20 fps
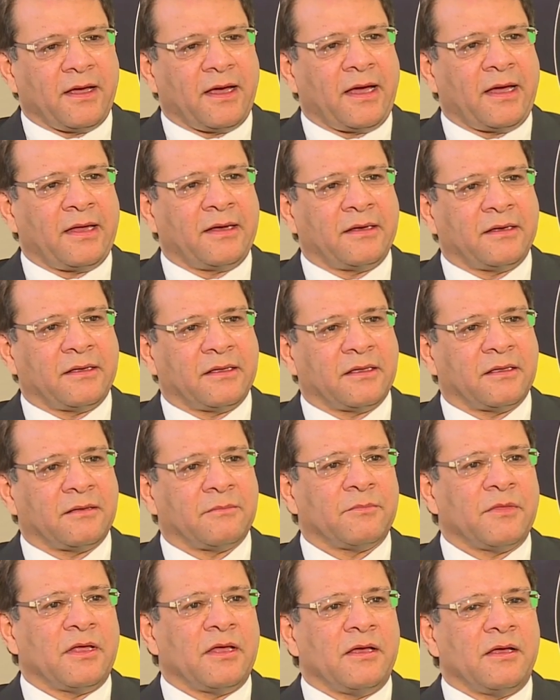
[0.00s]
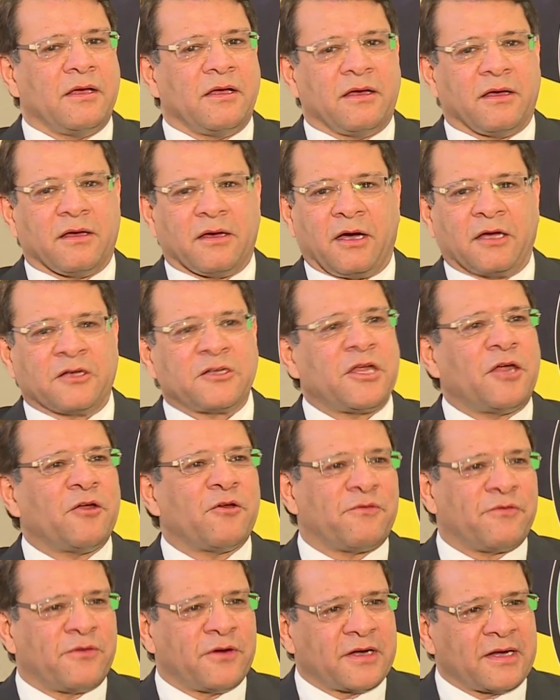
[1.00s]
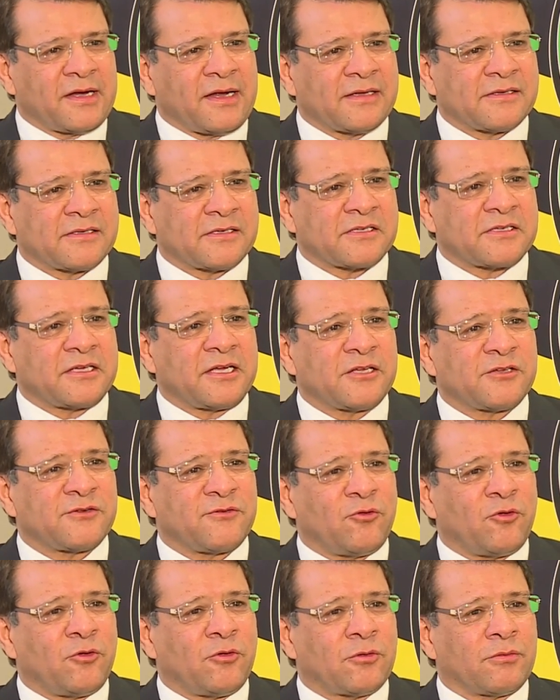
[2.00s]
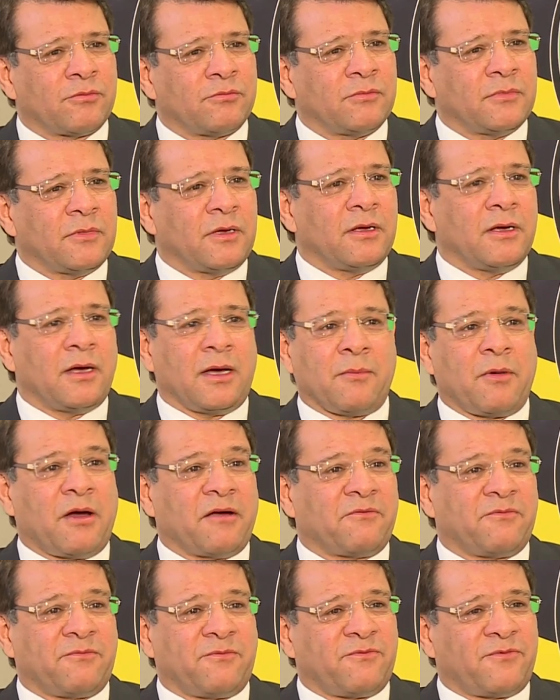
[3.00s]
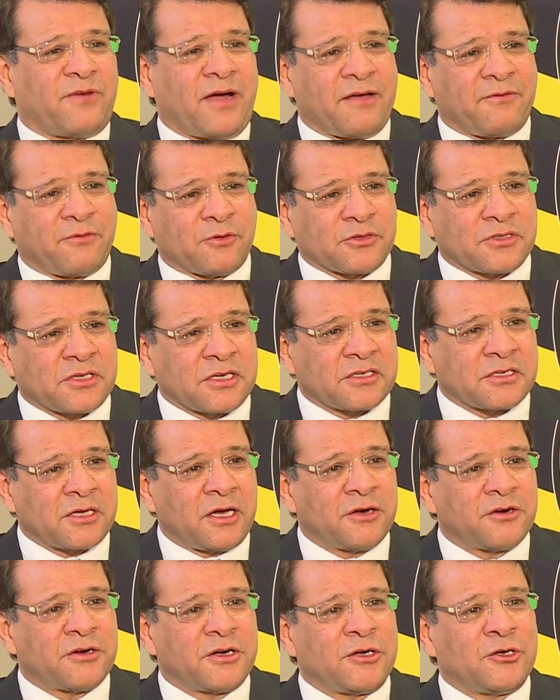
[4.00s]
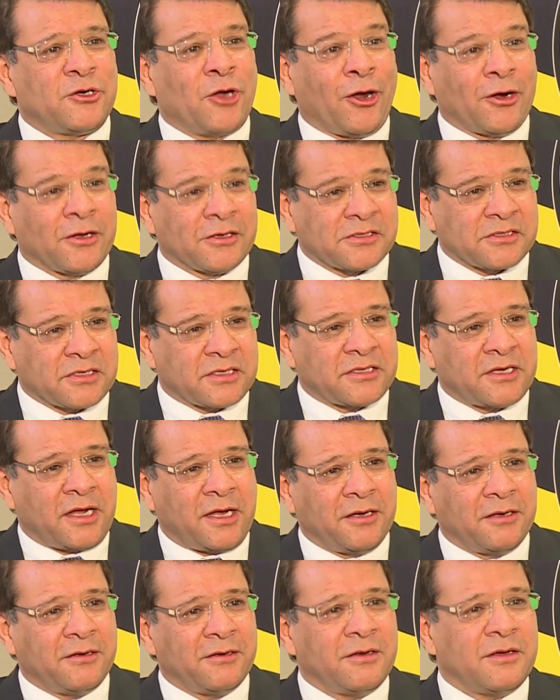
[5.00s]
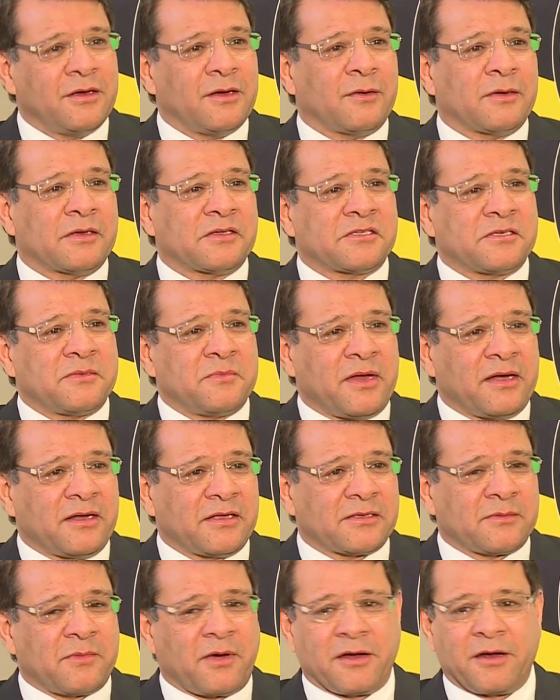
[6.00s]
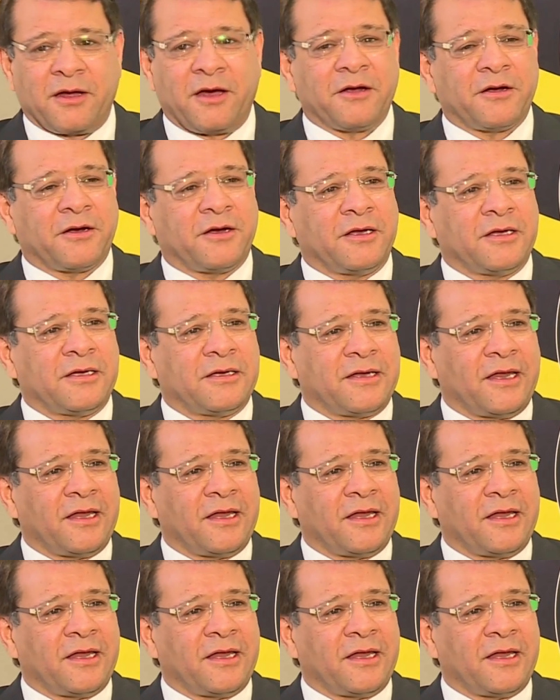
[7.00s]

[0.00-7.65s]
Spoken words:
and a ton of fertilizer sells for about $500 or $600 a ton, mm. Whereas cement is about $110,